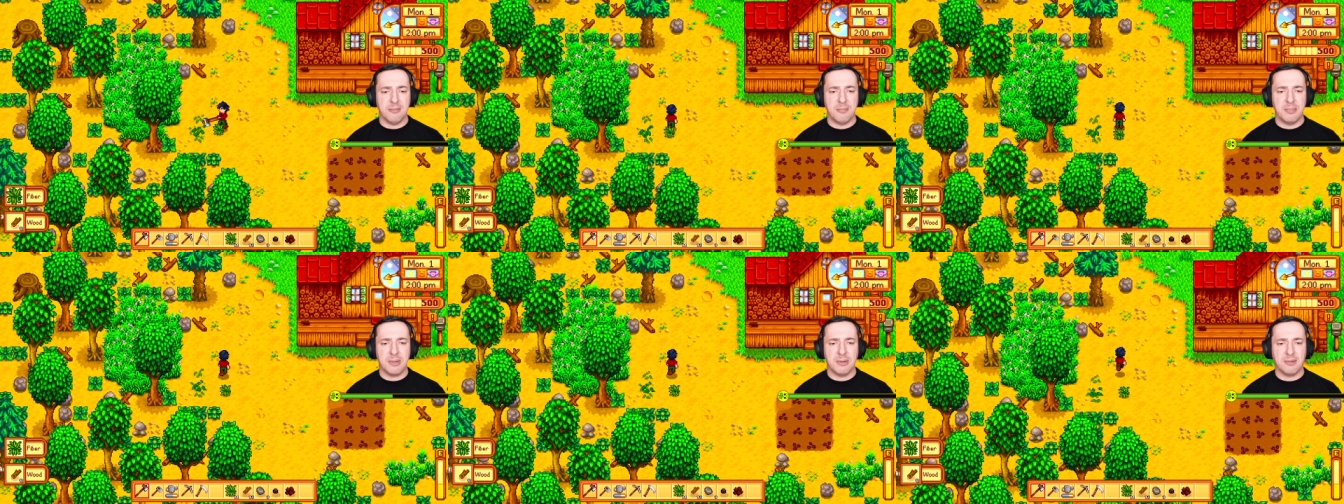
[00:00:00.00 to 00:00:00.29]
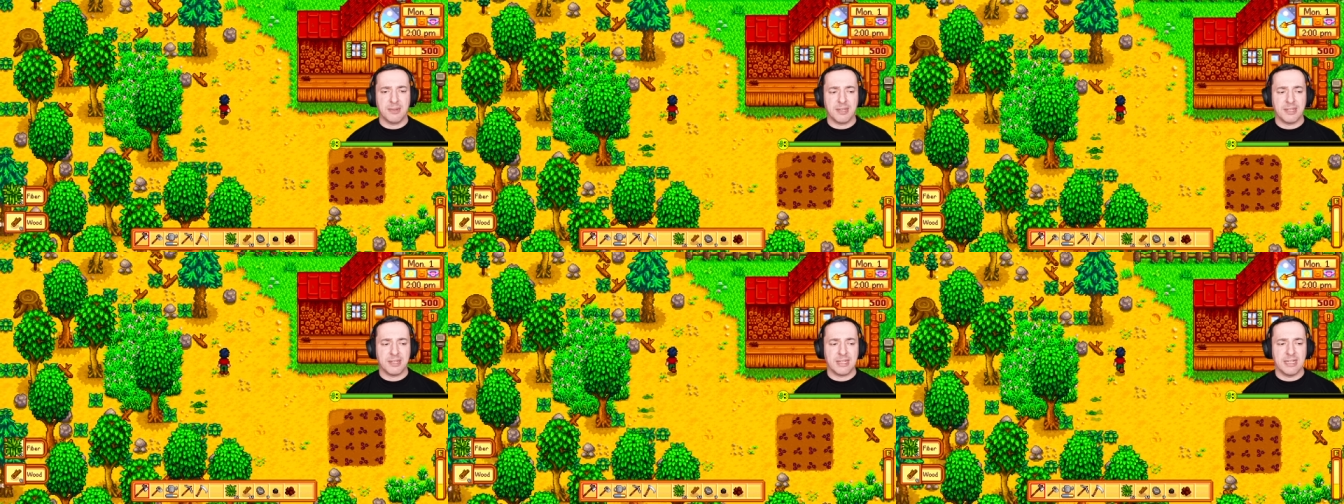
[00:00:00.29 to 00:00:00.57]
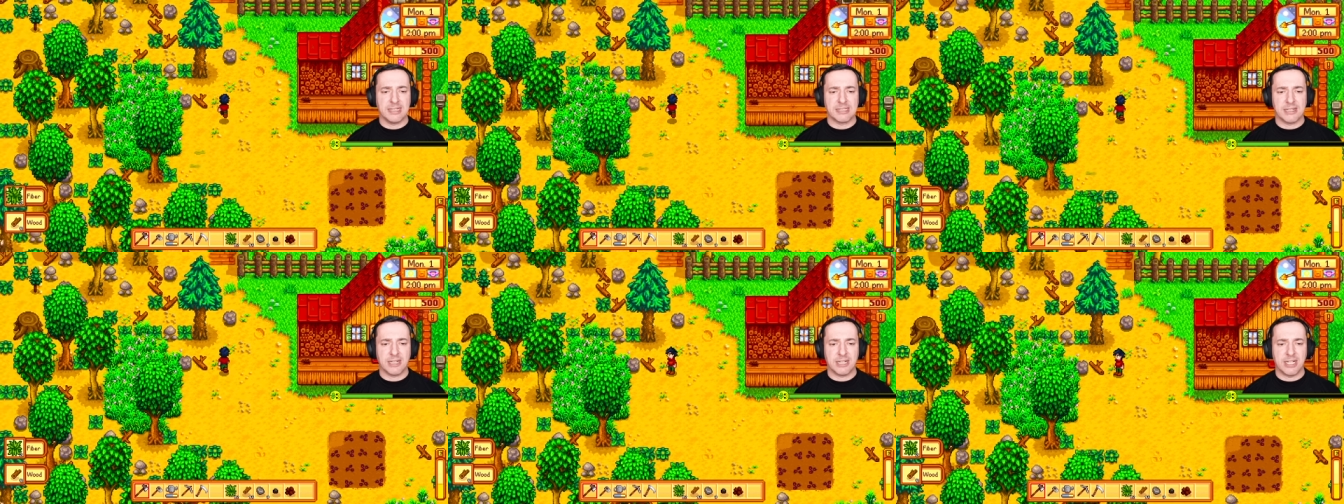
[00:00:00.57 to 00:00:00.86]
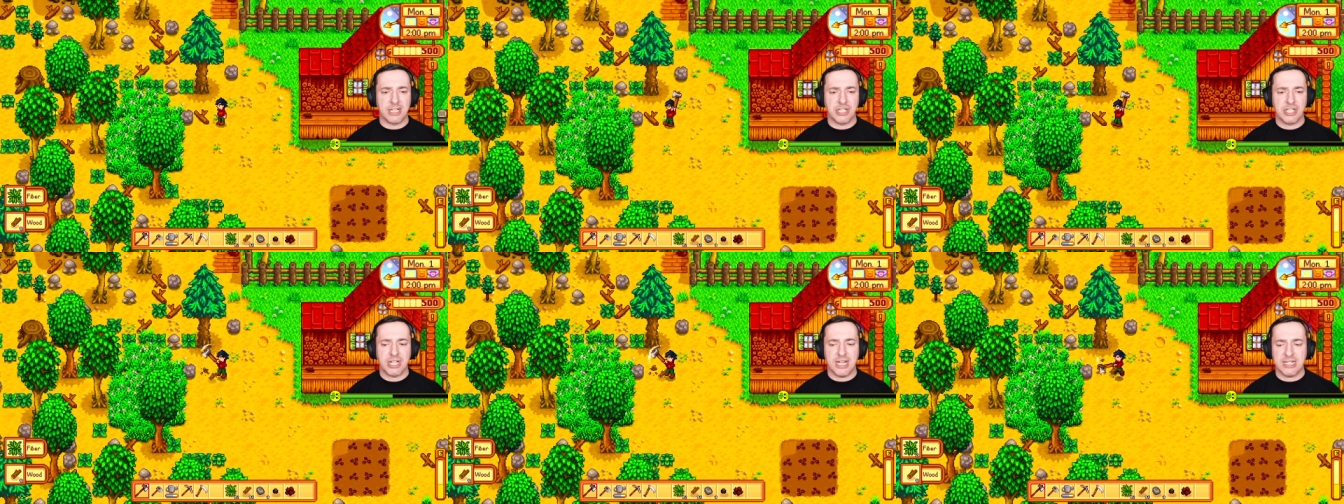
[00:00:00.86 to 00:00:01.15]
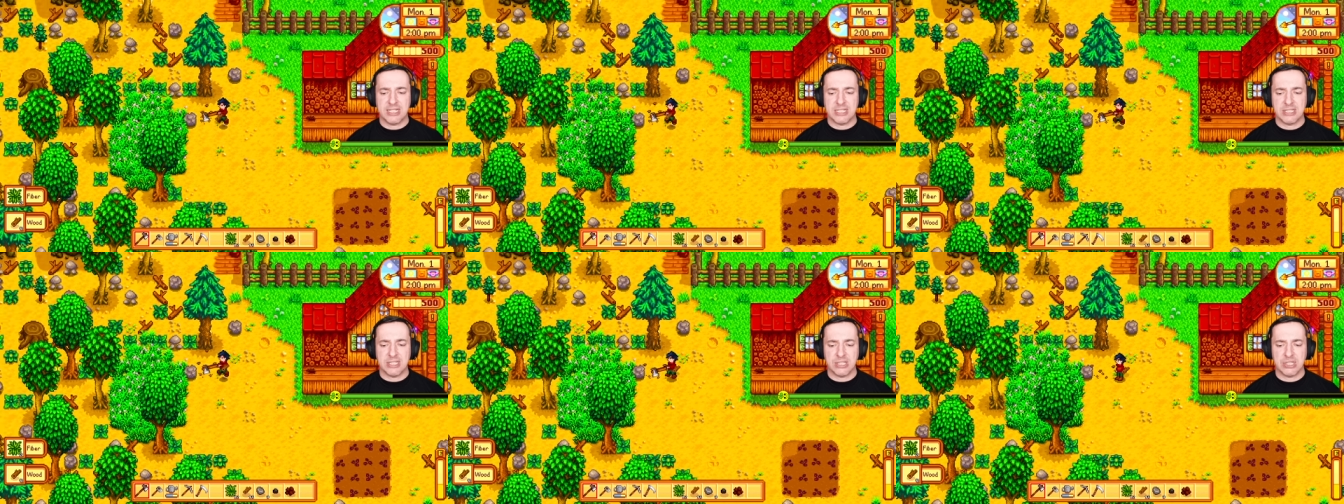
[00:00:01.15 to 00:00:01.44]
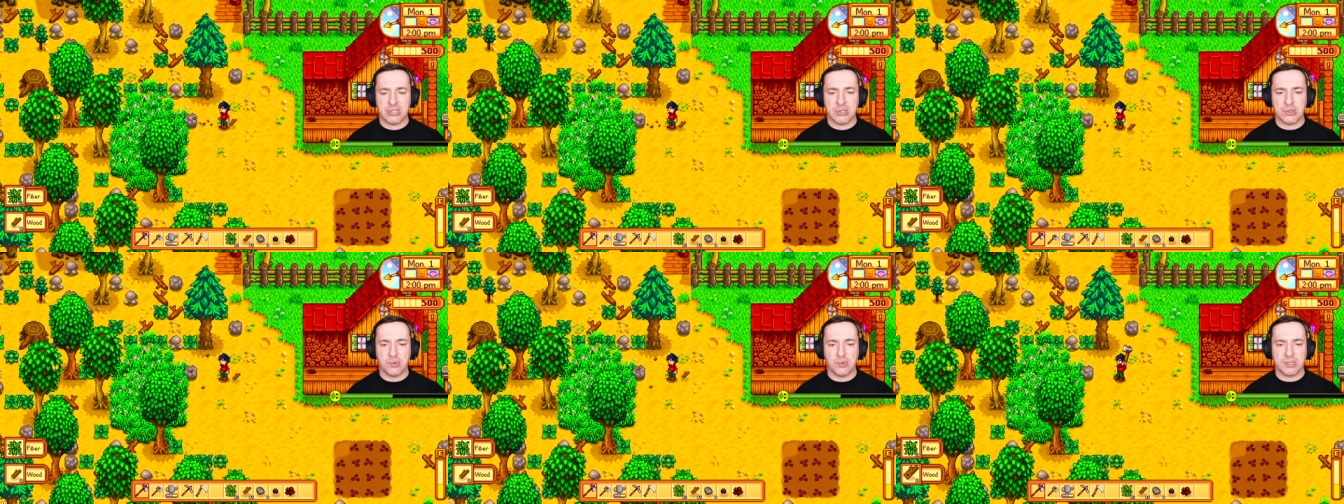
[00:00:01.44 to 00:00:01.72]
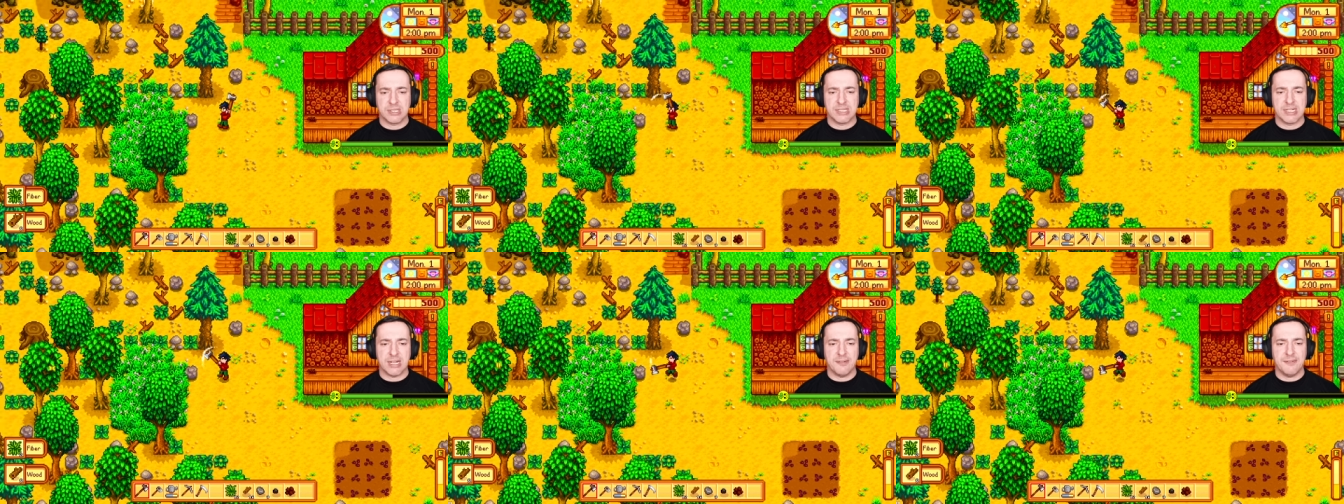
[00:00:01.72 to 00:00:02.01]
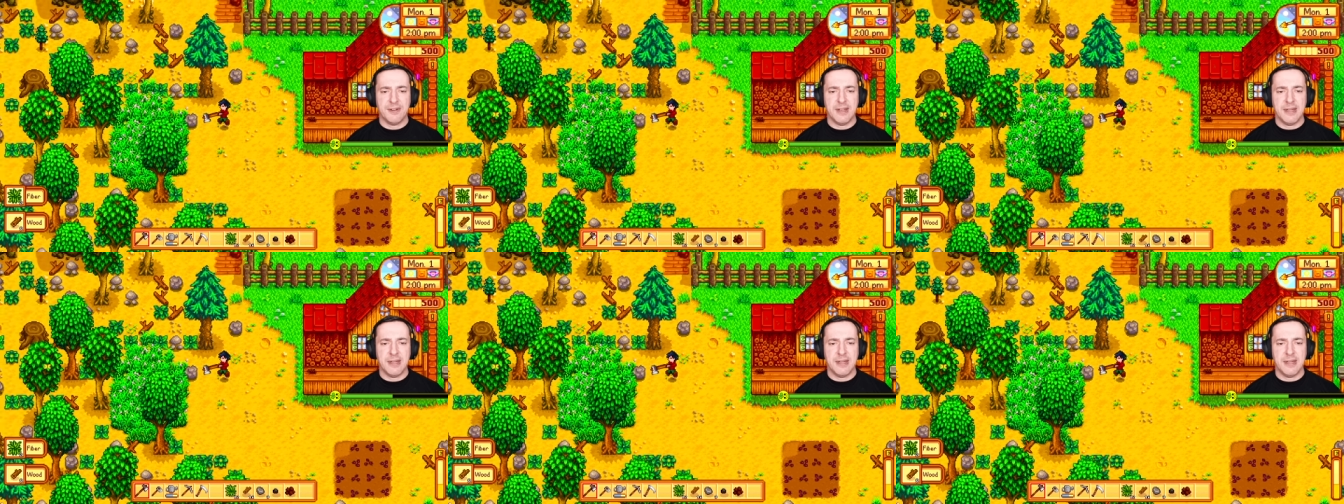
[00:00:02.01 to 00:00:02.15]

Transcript: build things like a chest to store stuff